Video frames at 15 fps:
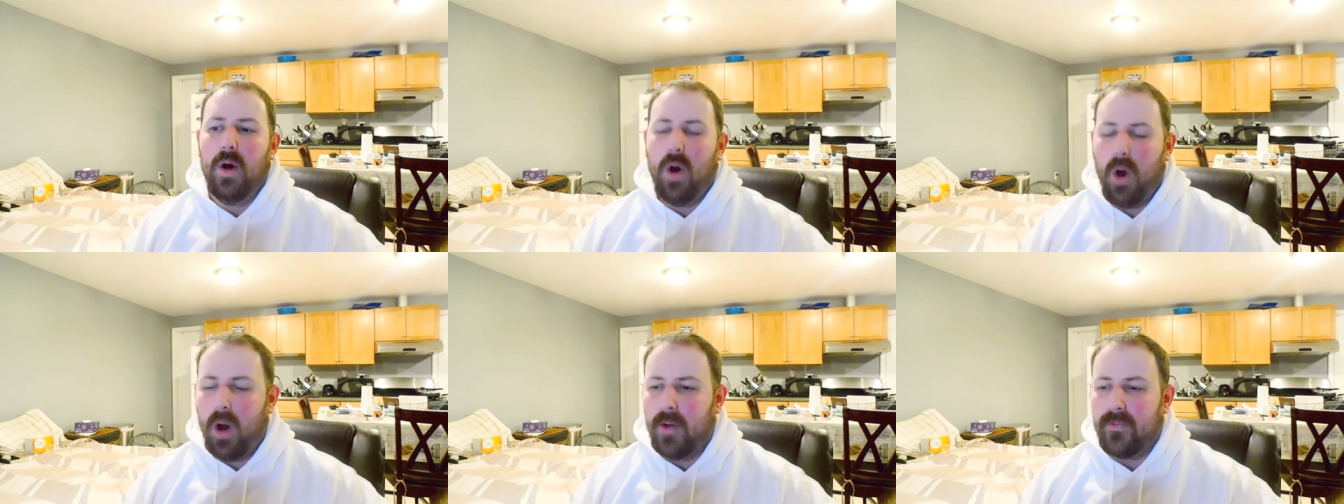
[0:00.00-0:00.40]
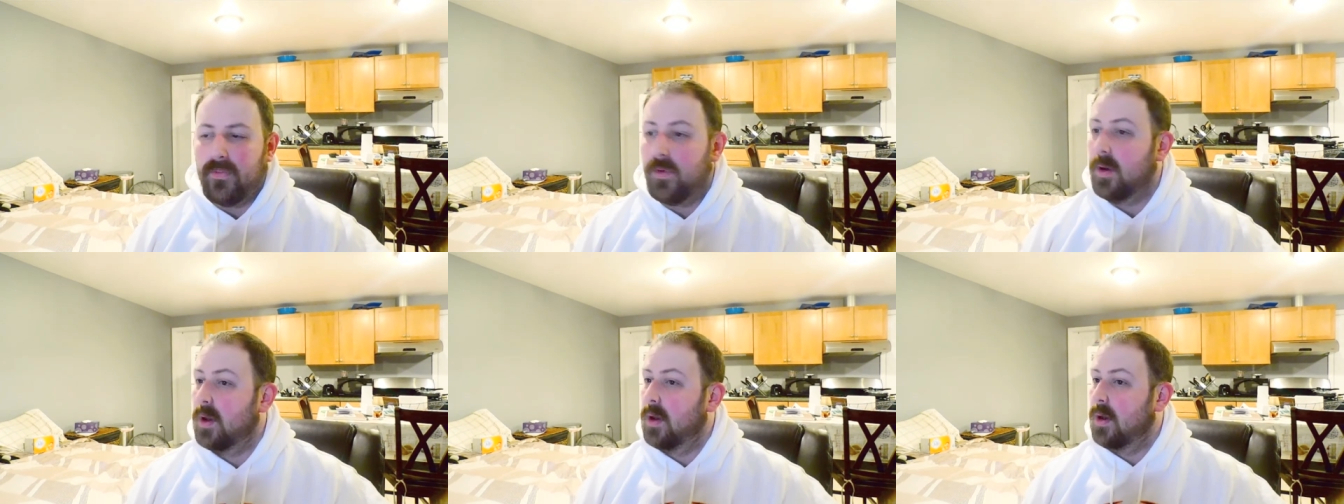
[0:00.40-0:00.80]

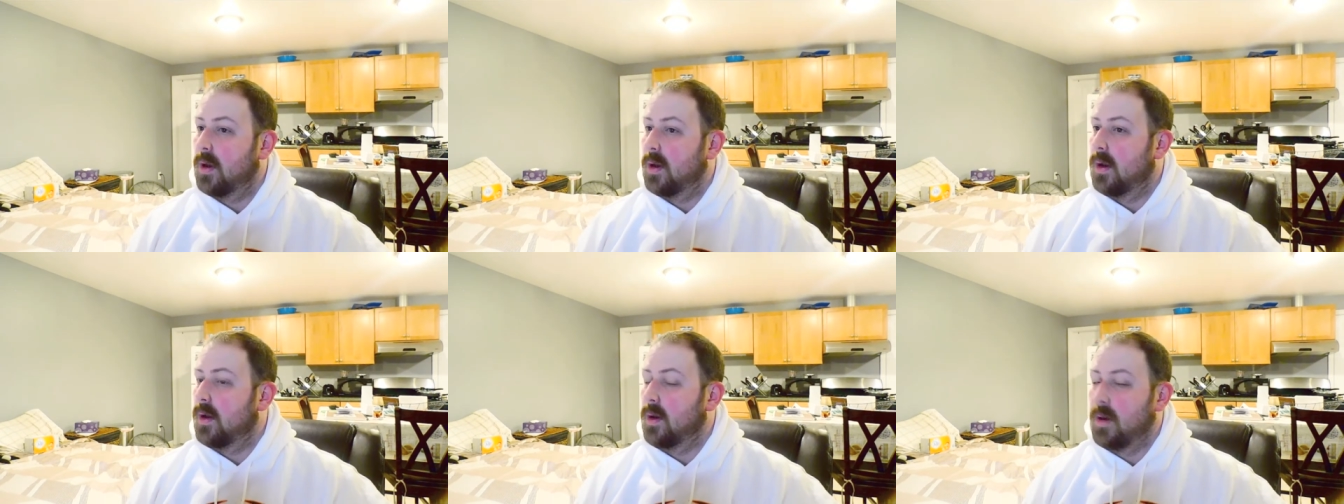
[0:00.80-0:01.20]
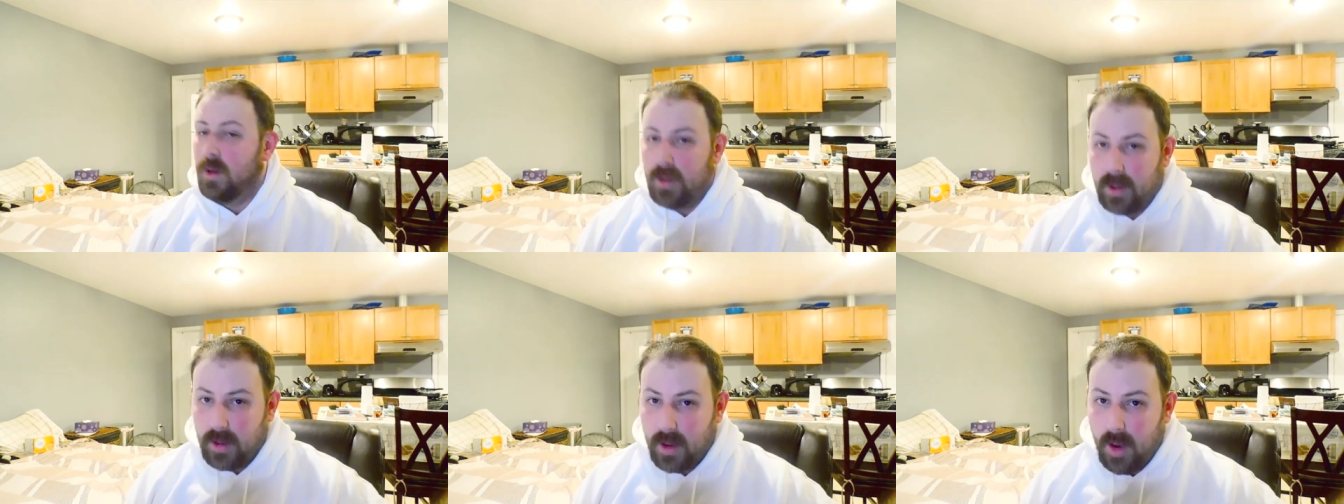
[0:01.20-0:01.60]
off
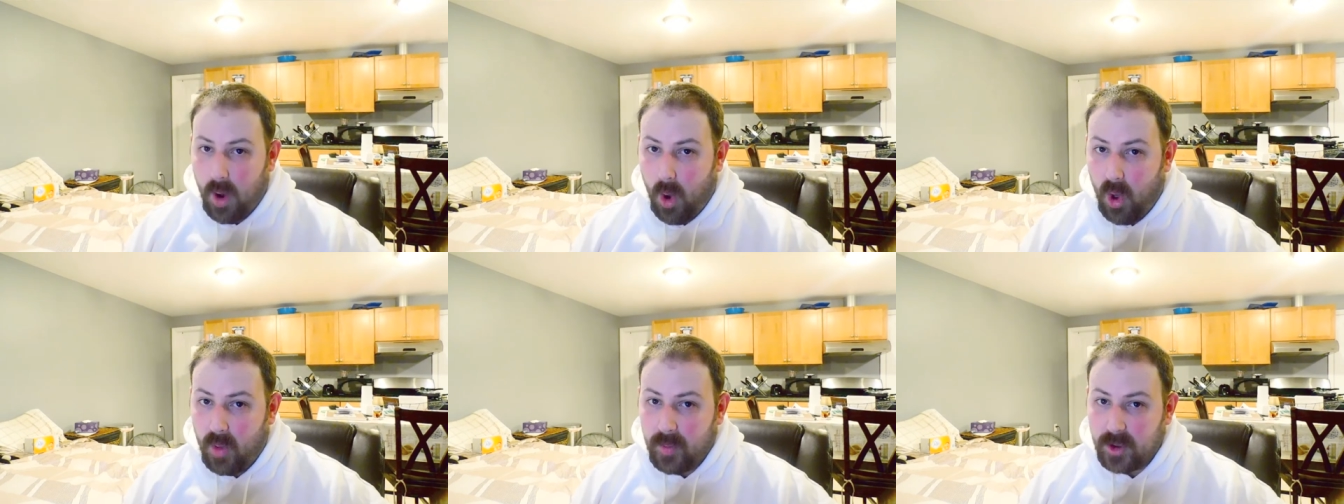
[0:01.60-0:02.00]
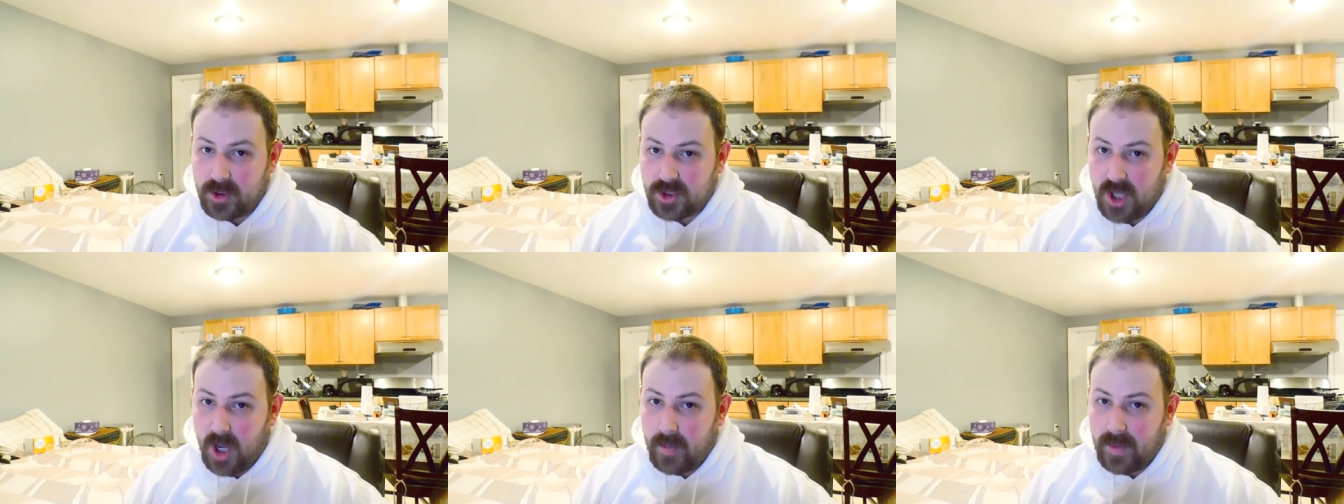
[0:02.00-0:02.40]
all
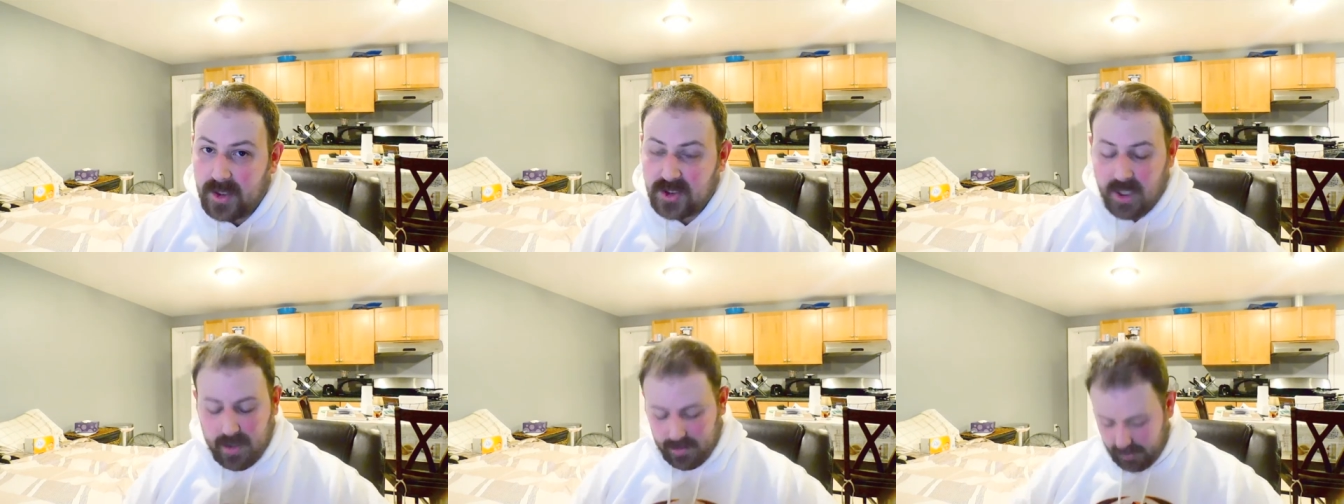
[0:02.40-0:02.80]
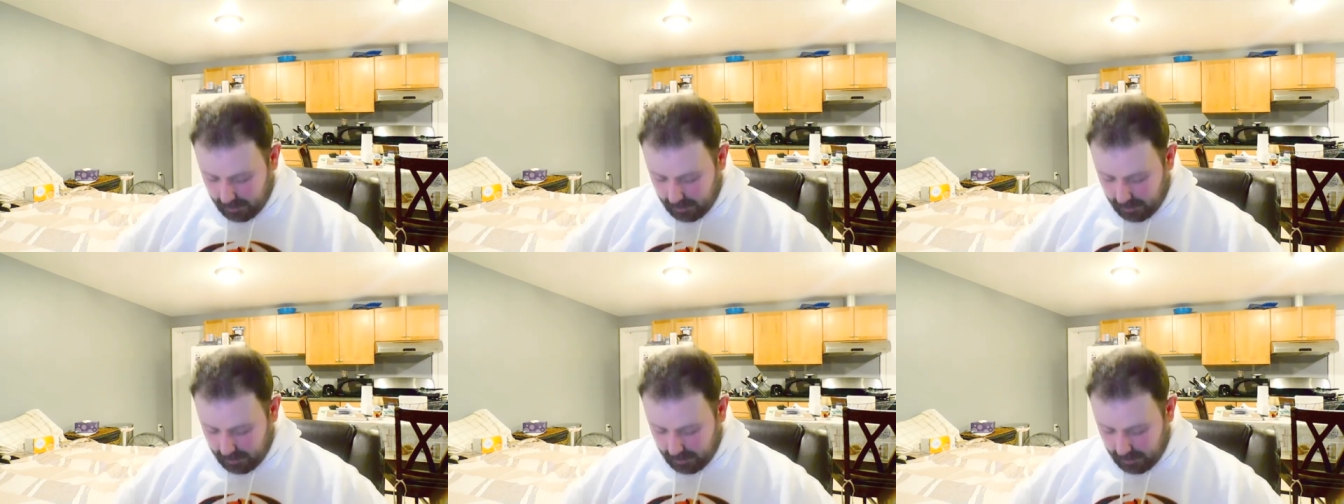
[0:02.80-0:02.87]
merch on my site.